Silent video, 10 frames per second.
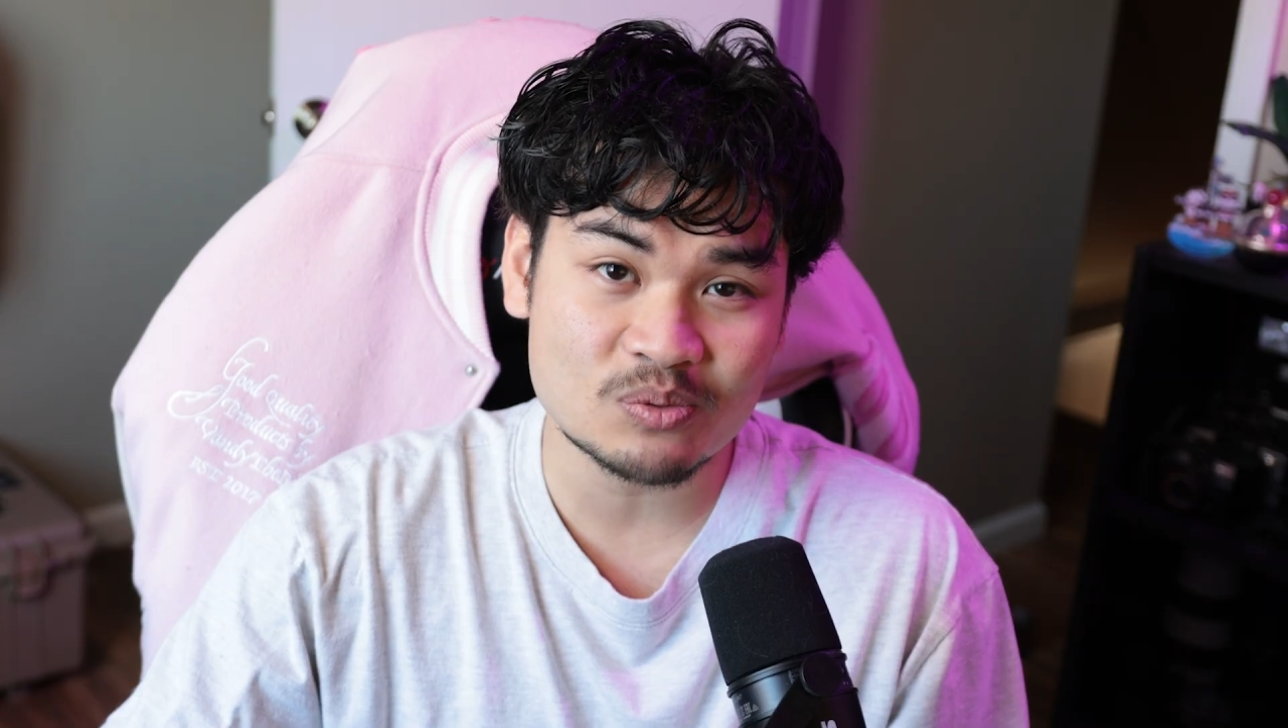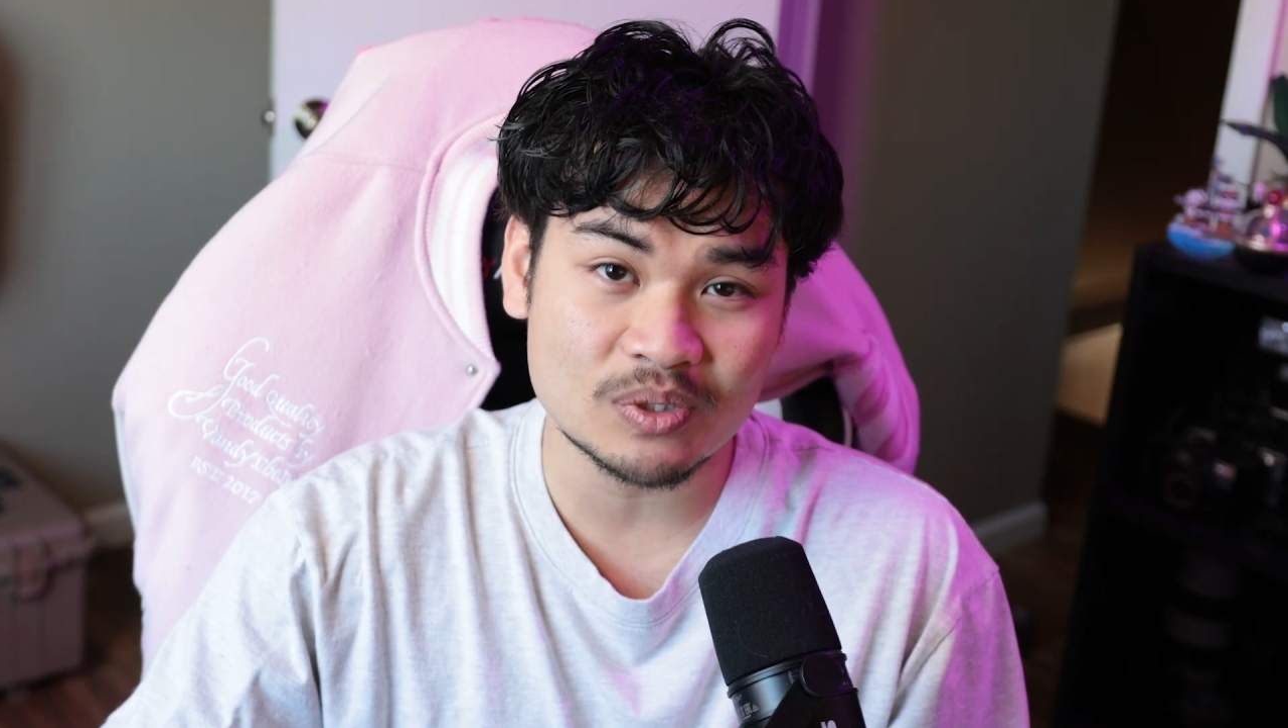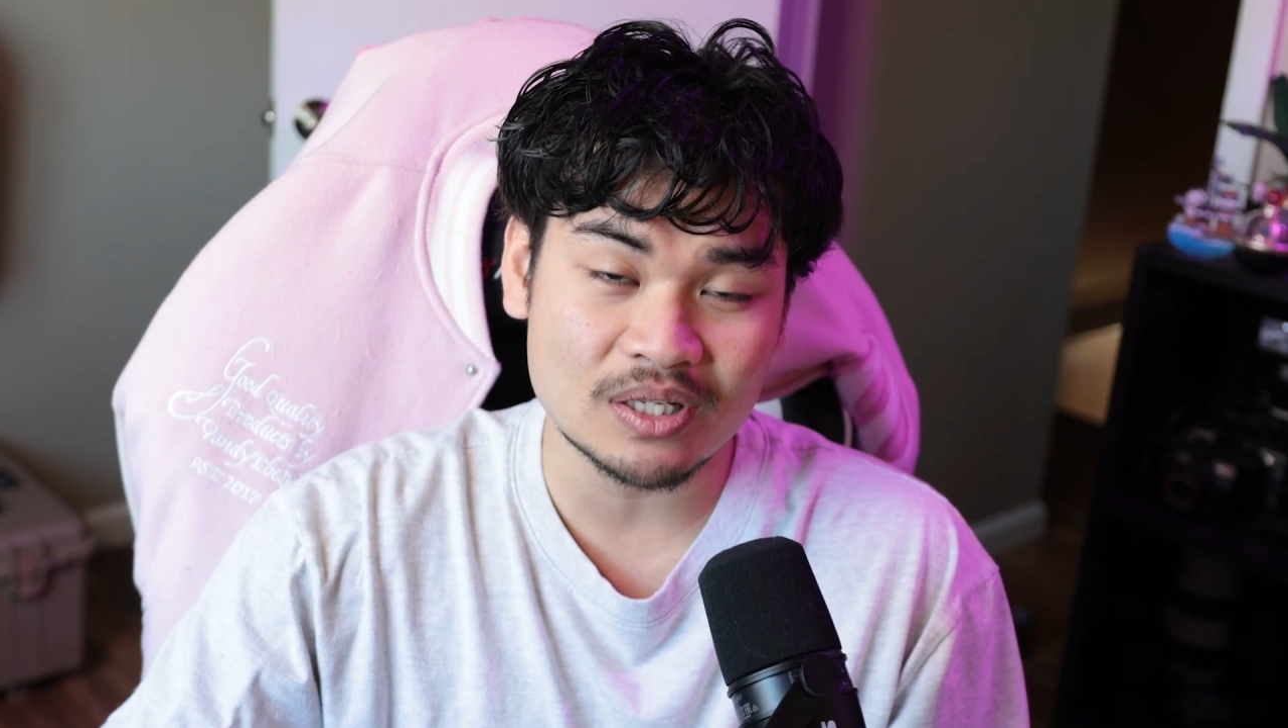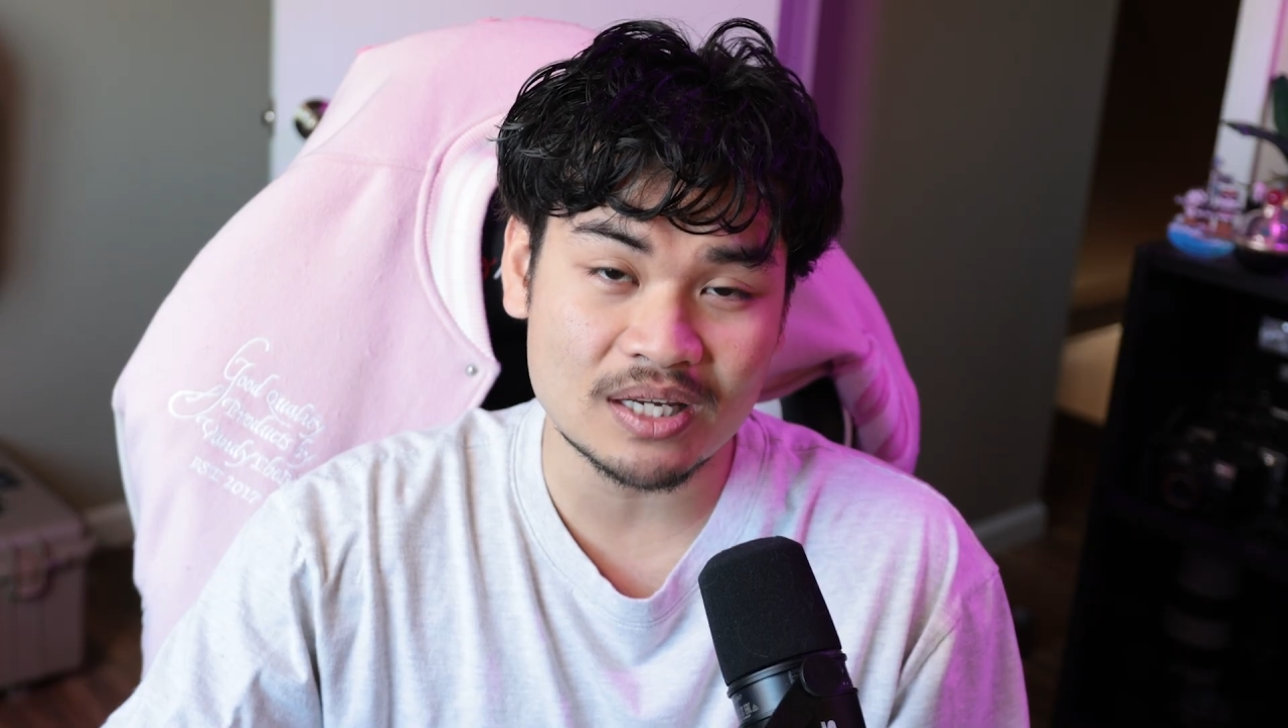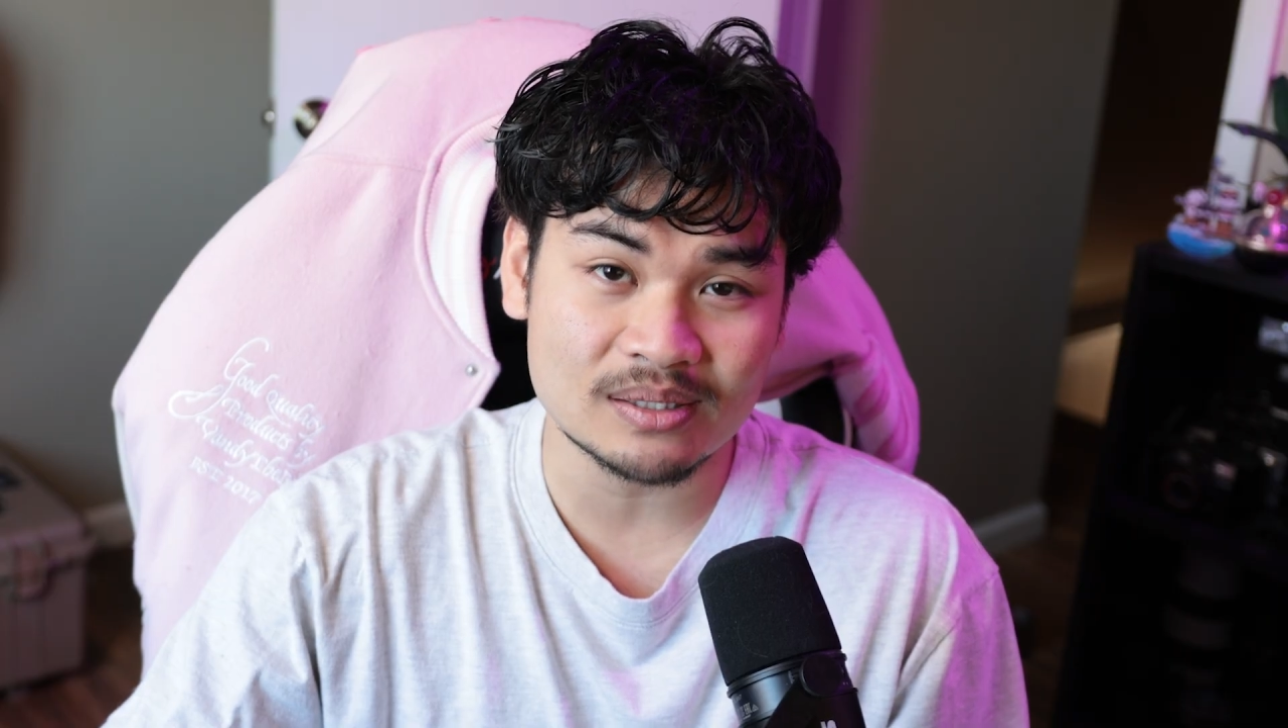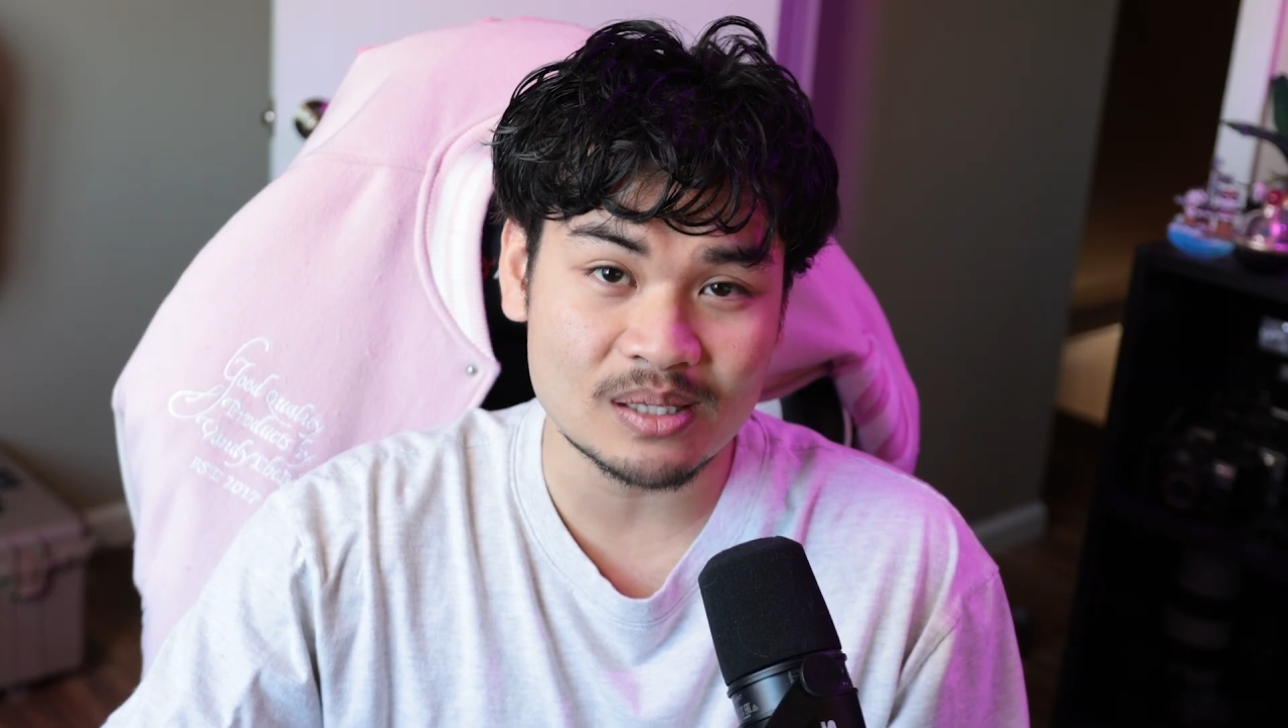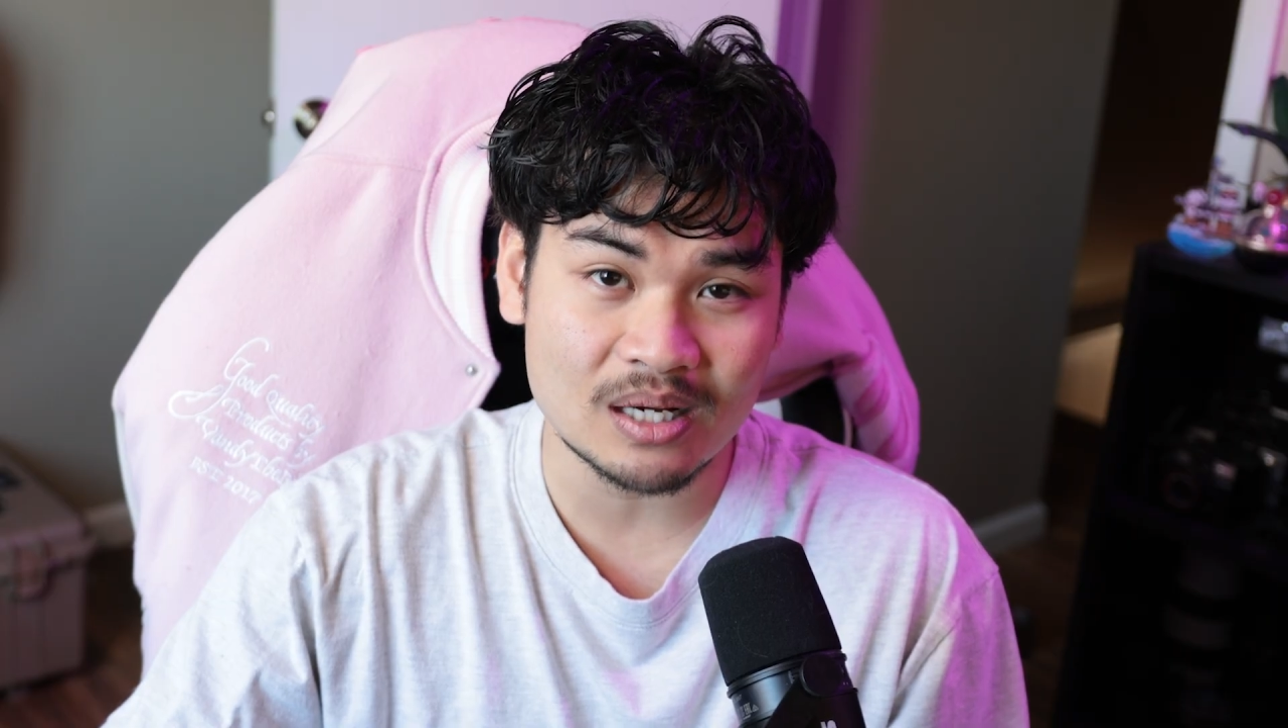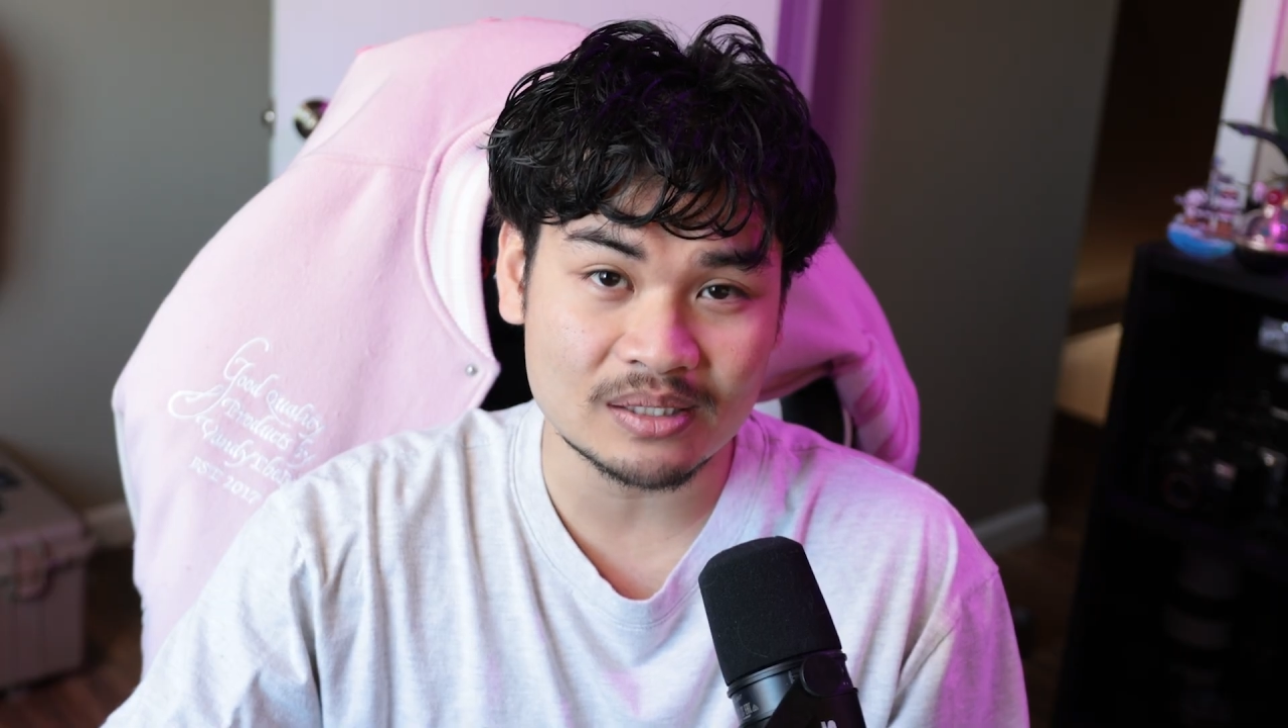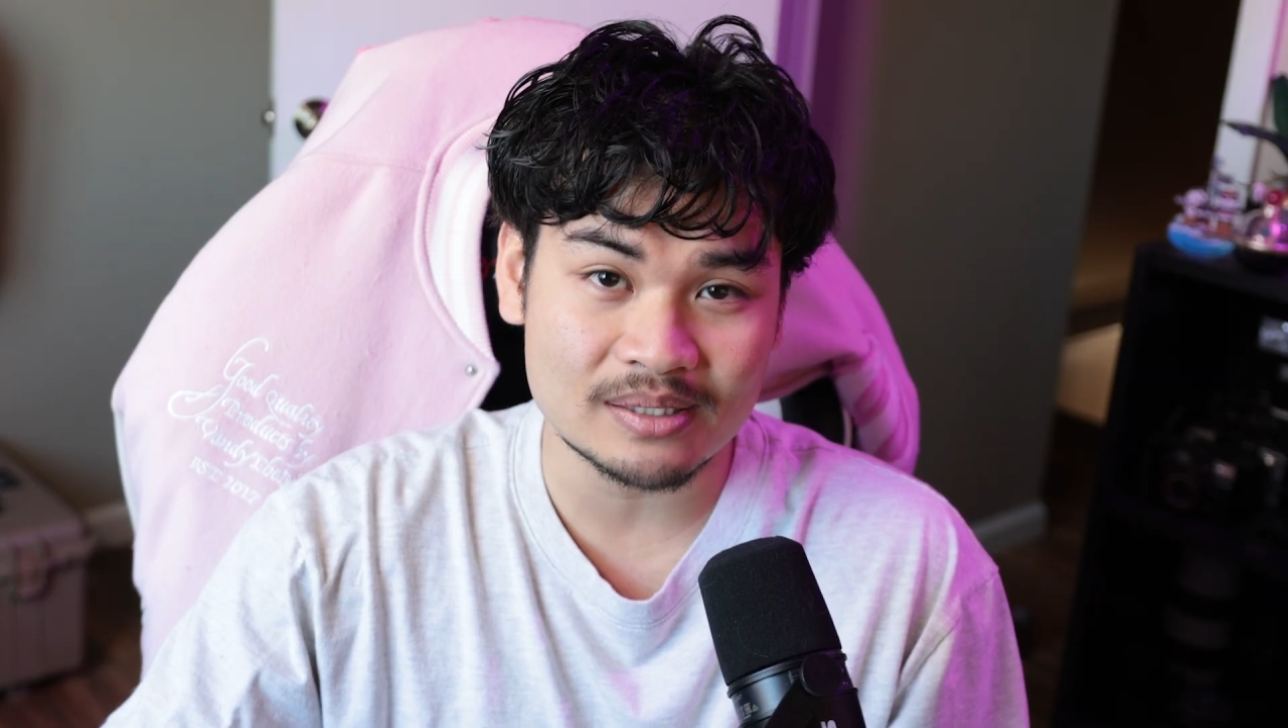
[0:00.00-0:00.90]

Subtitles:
will unlock